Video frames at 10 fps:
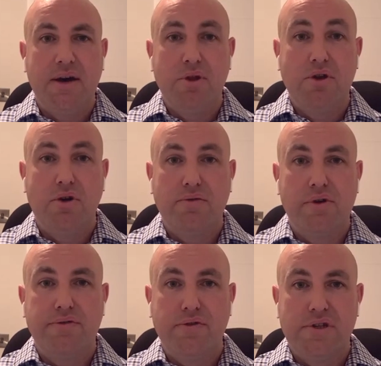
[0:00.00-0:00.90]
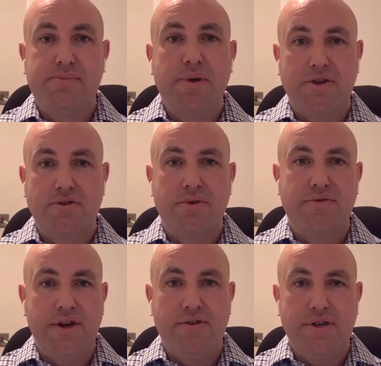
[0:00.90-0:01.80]
and will cover a full spectrum
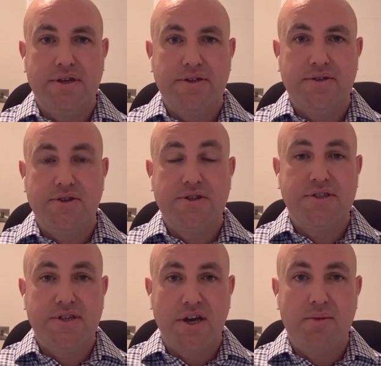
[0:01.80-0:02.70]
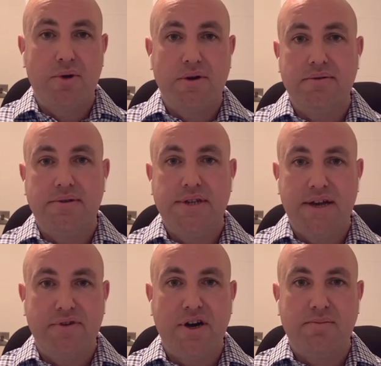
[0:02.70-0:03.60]
of areas such as cyber,
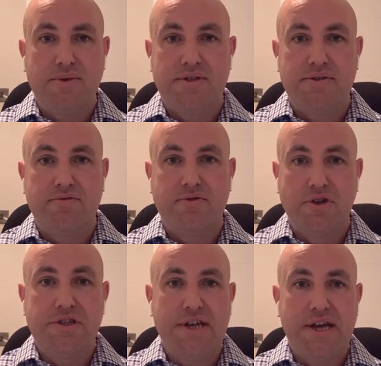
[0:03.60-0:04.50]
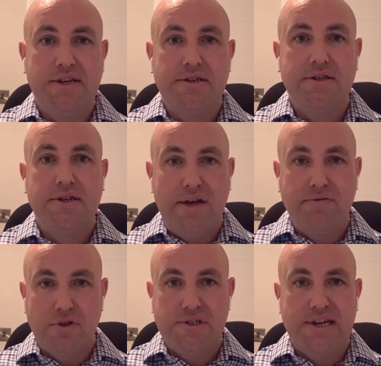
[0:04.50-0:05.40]
DevOps, front end, and
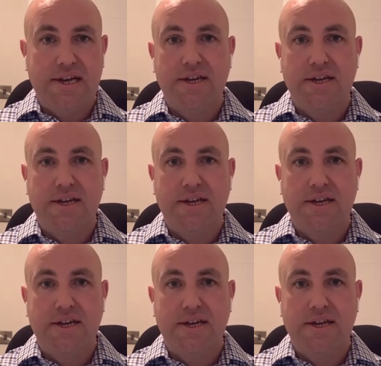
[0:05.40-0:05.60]
full stack